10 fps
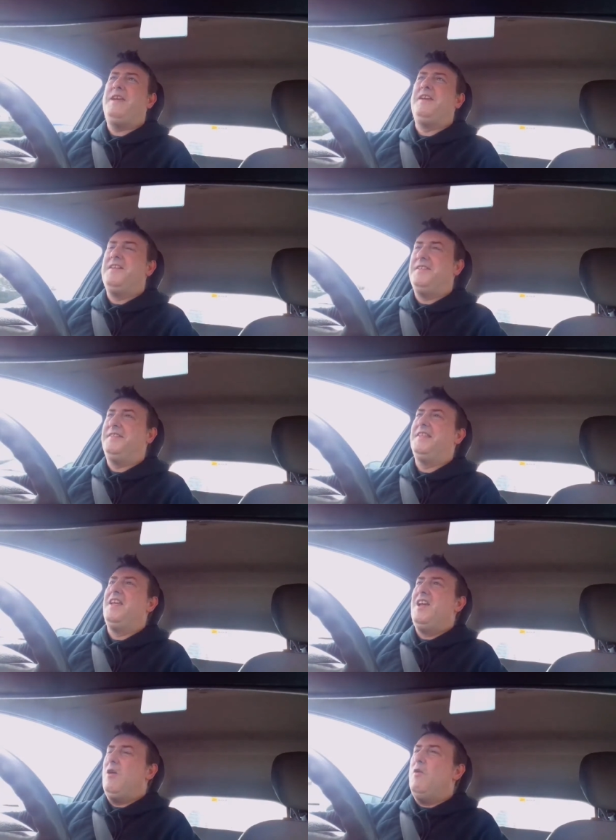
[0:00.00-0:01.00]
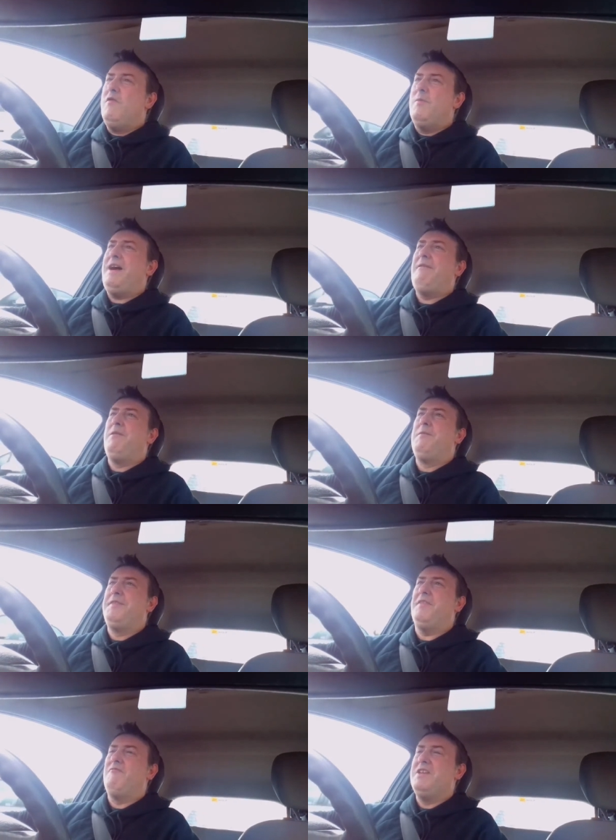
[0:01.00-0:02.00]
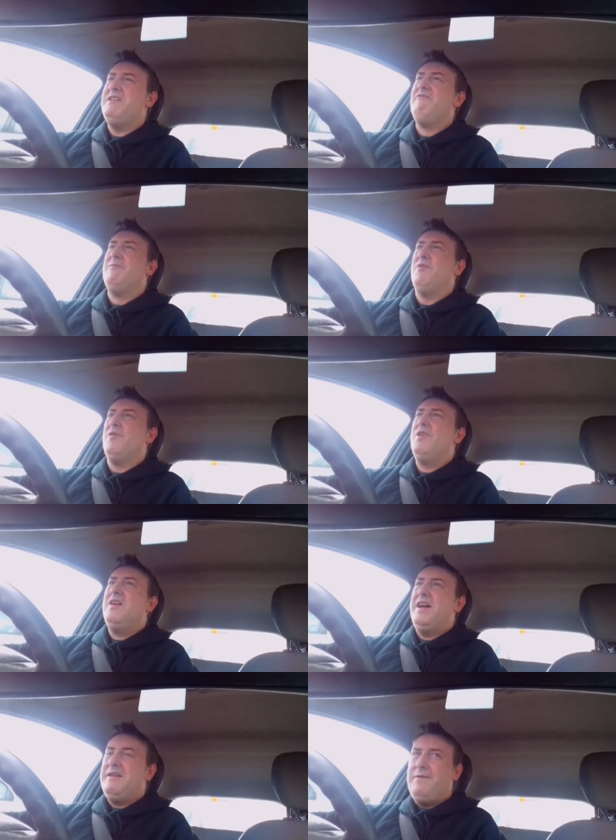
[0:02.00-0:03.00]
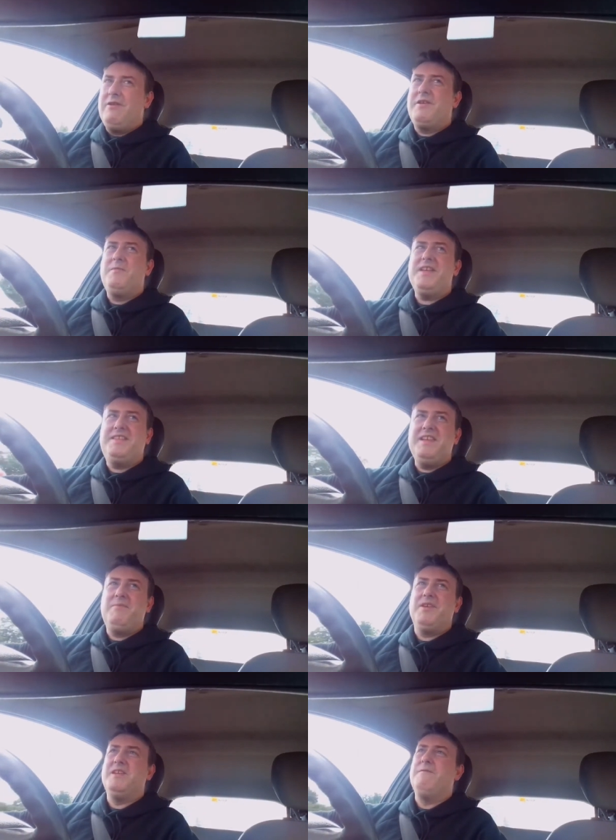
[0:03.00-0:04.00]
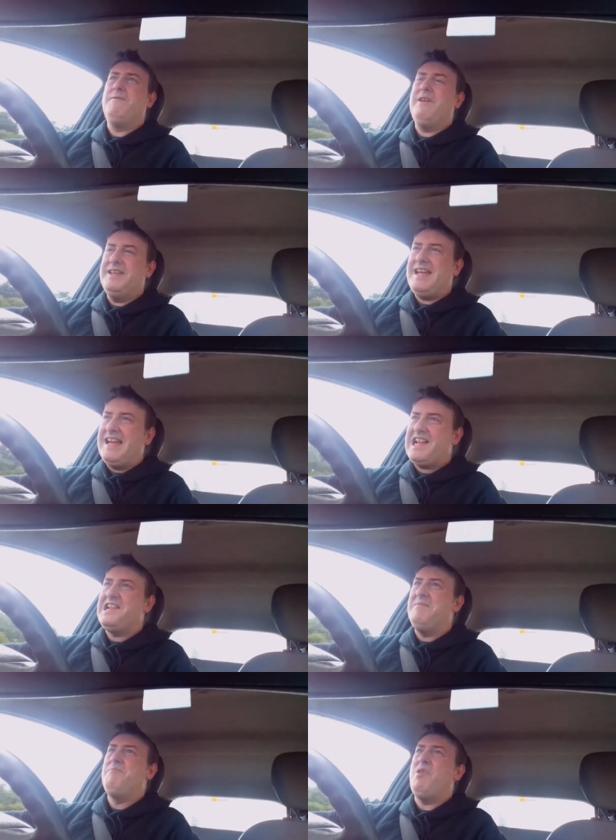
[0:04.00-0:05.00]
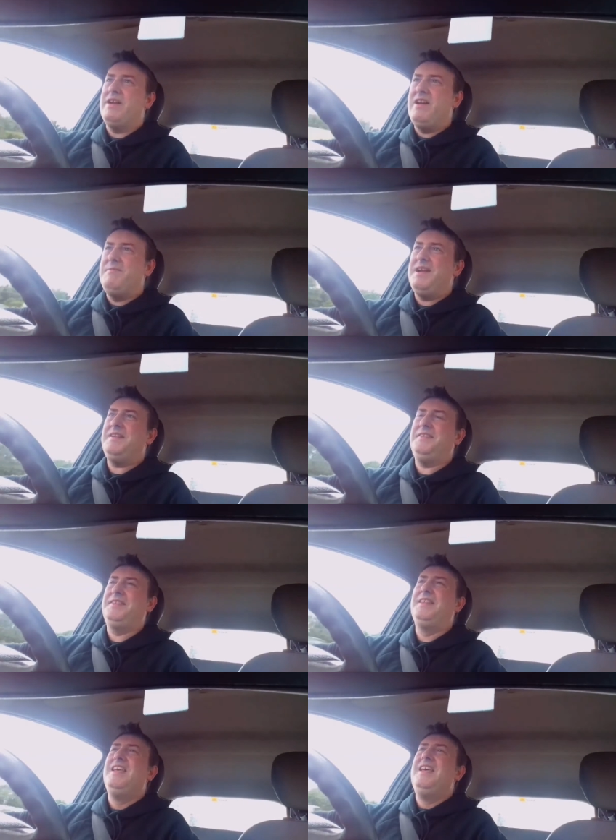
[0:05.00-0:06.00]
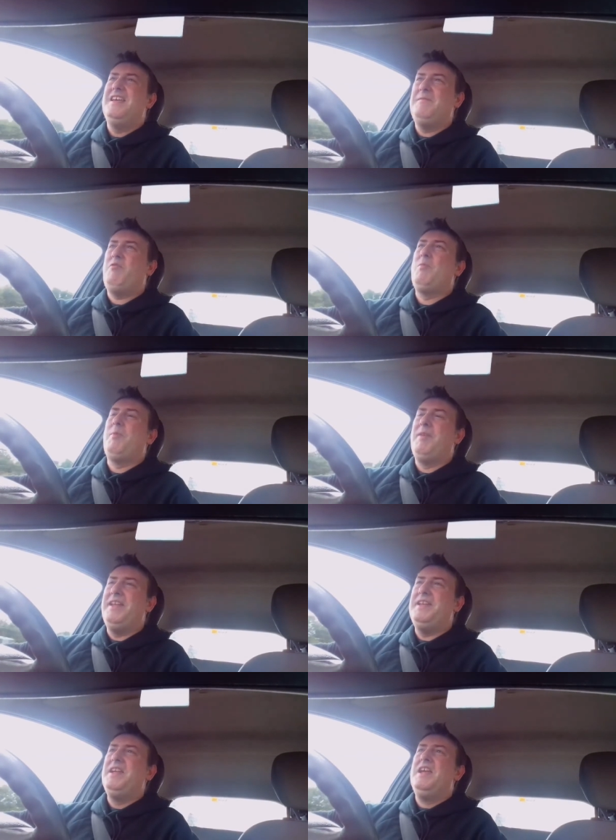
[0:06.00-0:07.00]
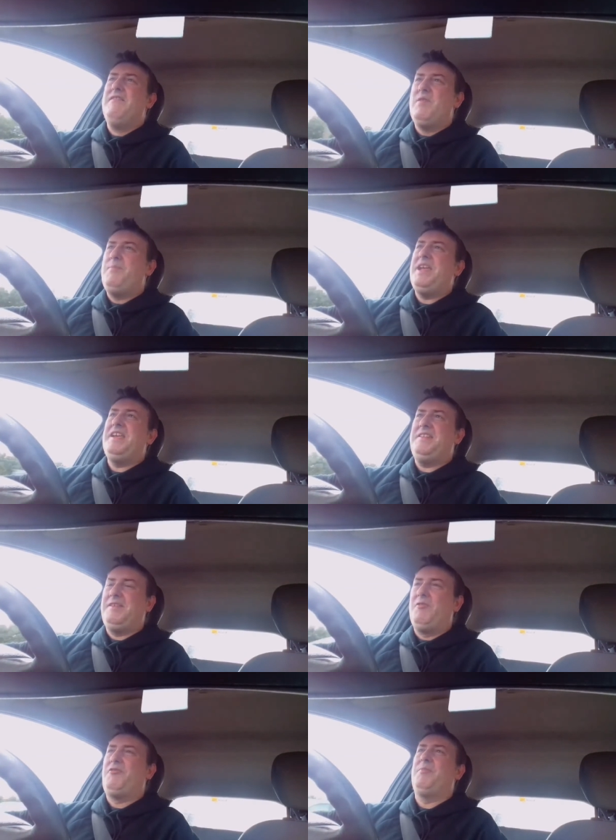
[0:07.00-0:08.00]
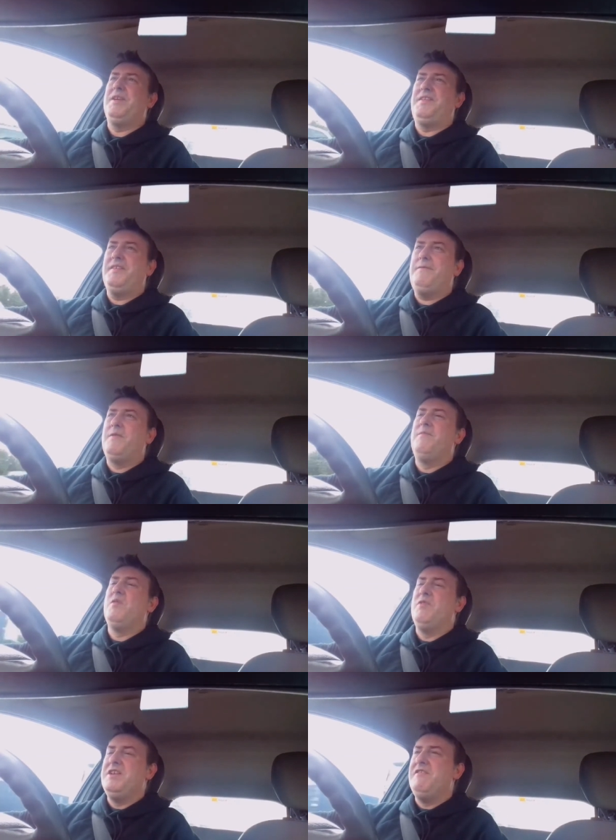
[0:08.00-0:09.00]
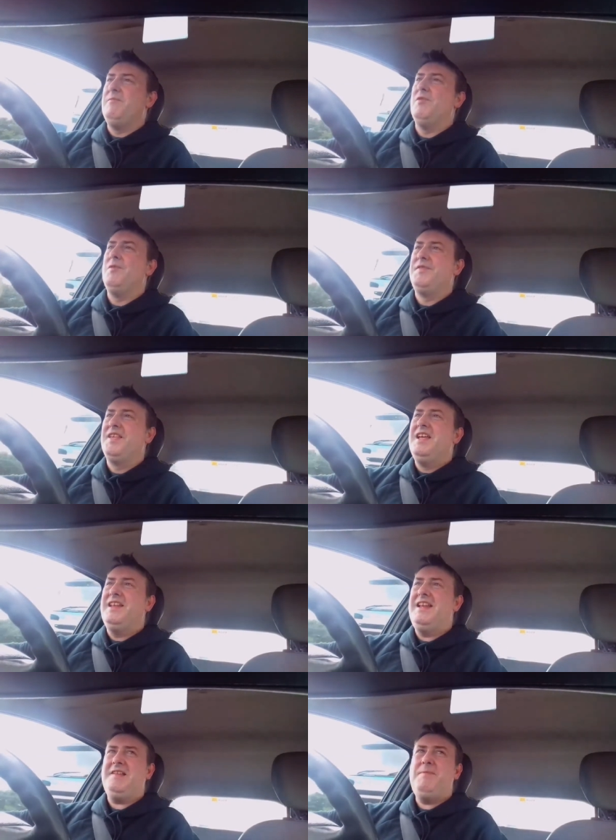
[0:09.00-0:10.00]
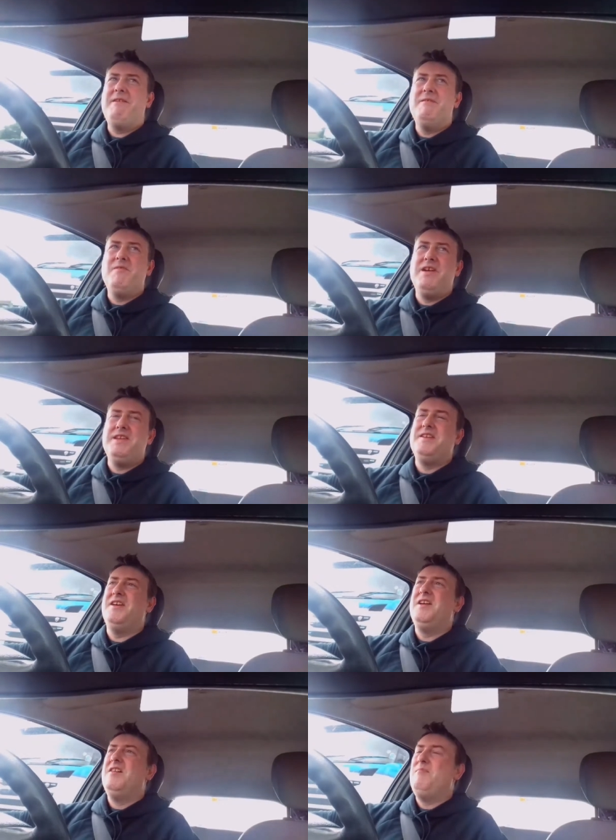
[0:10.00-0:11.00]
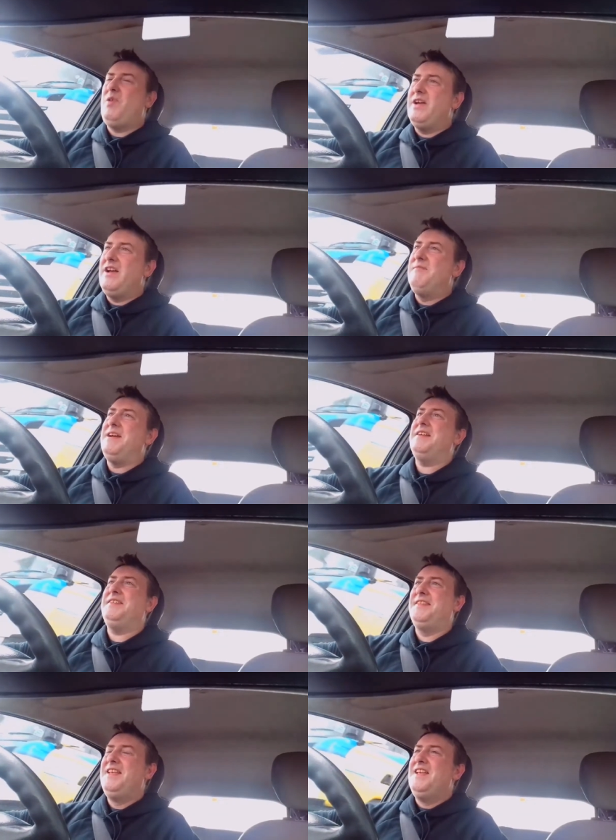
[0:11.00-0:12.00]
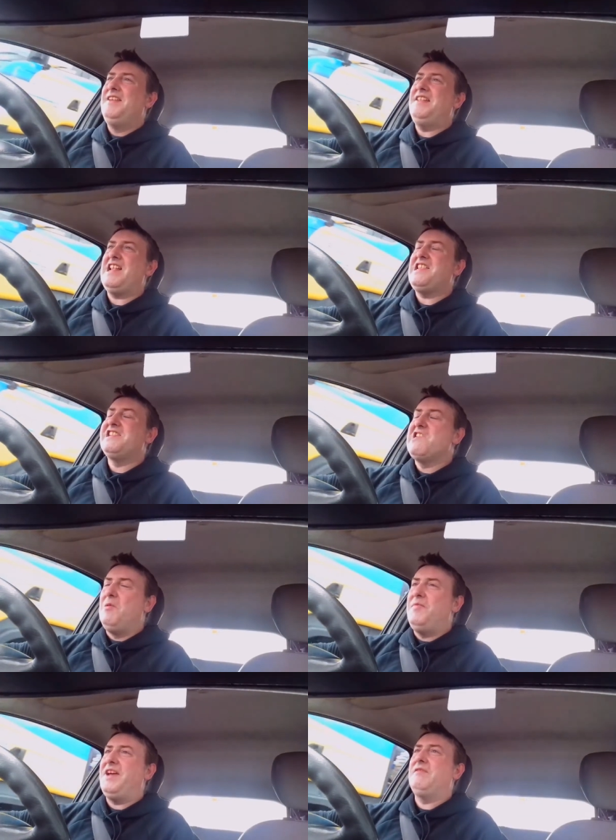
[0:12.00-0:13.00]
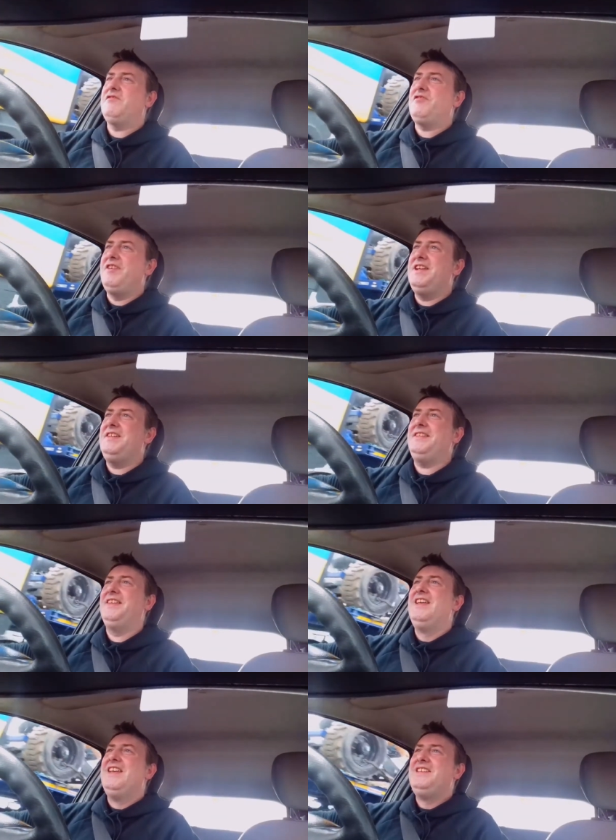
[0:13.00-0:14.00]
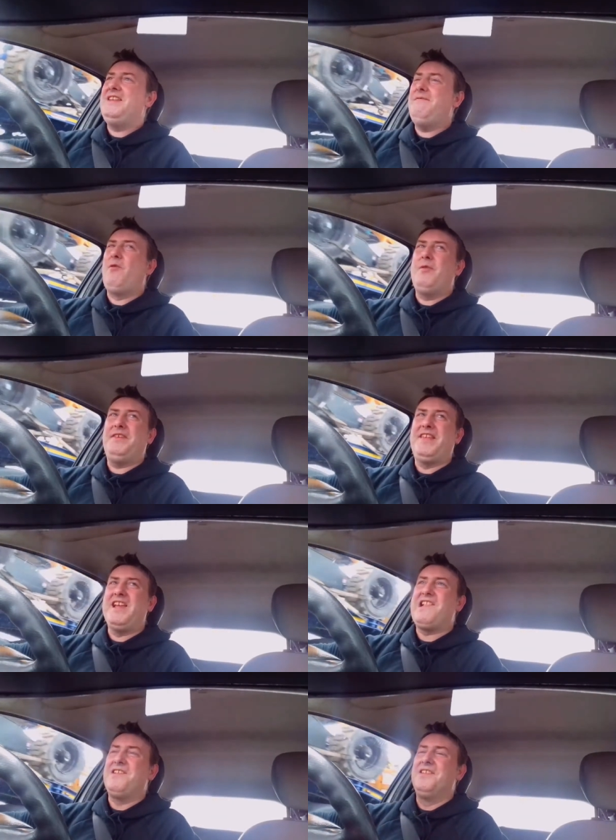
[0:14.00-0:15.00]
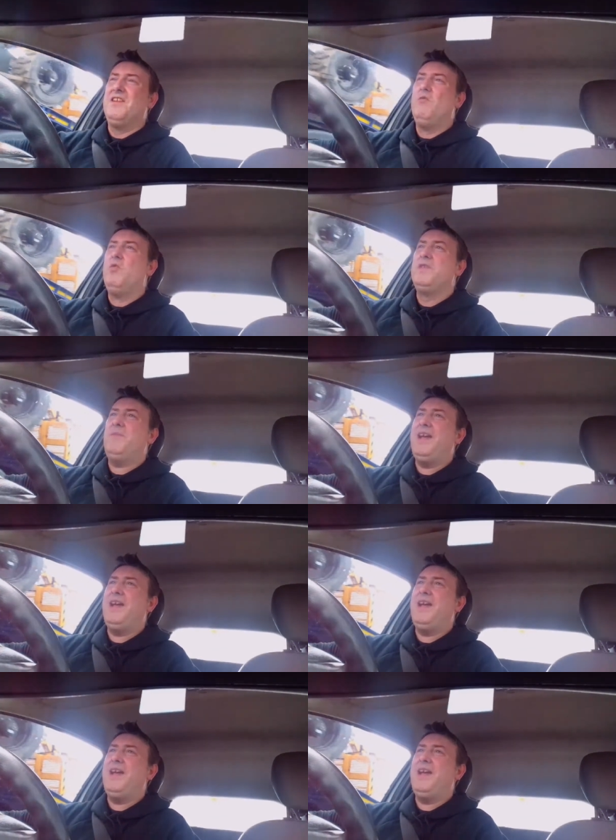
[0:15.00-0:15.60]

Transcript: figures. All the power was renewable, and if you look a bit deeper, you'll find that actually biomass is probably the biggest contributor from the renewables. Now let's bear in mind that biomass is actually chopped down trees, deforestation, wood